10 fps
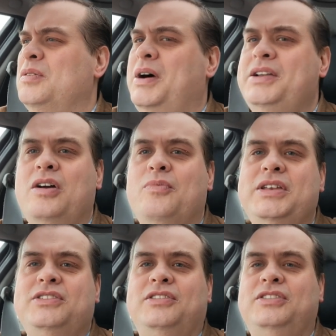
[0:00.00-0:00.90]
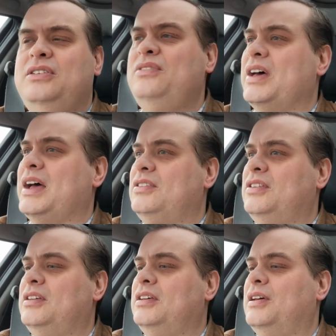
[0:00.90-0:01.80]
Why don't we just do that?
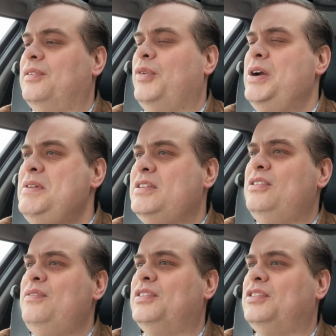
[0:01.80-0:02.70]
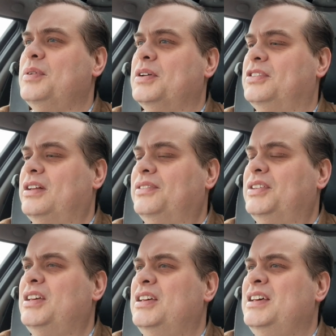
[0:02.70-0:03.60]
Why do we do this to
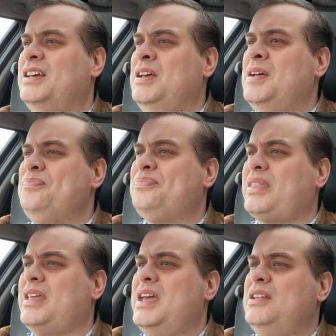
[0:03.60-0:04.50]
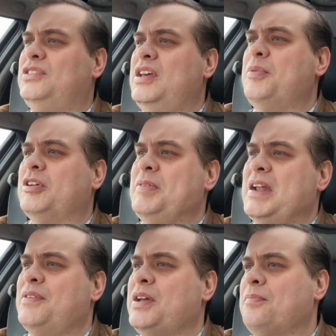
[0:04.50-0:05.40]
ourselves? Ian Seabrook's
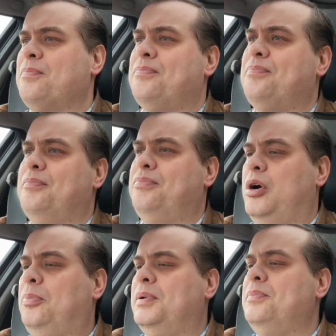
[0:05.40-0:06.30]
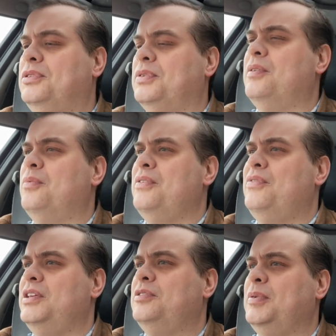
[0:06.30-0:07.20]
been having problems uh,
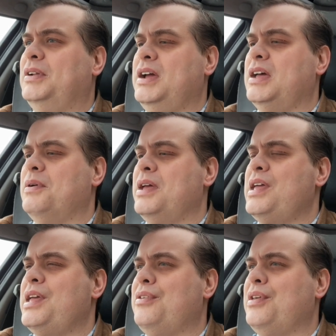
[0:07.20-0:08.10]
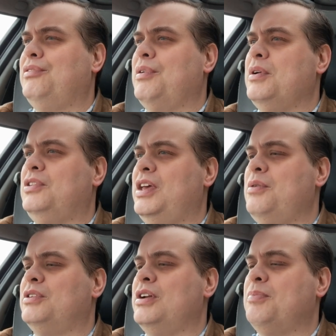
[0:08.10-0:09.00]
with his Berlingo. His
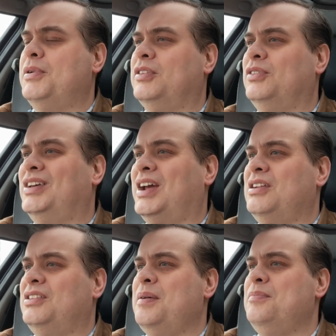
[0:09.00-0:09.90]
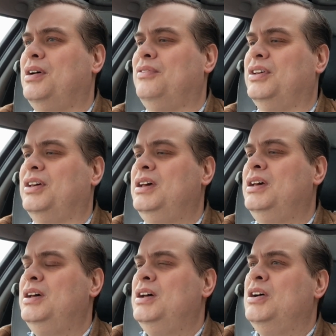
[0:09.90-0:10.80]
MOT was only passed his second attempt after
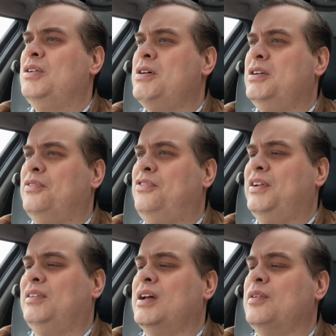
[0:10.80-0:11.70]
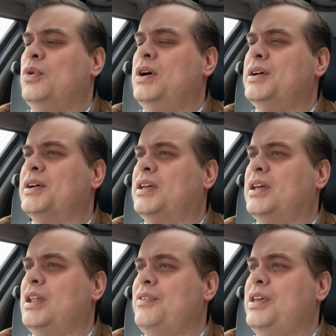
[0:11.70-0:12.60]
quite a lot of fiddling and work,
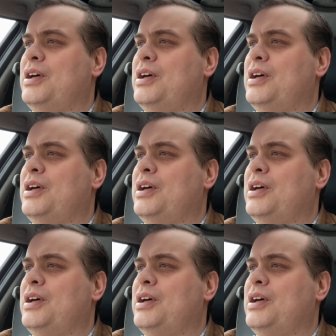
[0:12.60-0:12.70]
you know, he,